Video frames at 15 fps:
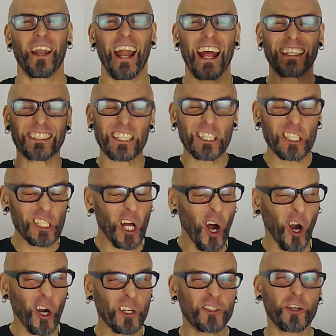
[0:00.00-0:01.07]
It has
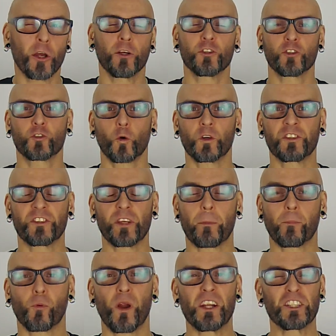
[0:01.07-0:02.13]
large source
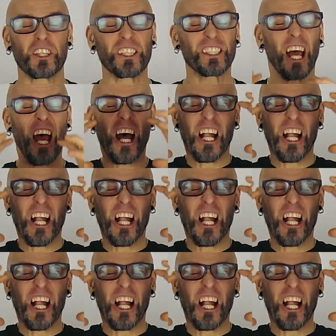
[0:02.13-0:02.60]
separations,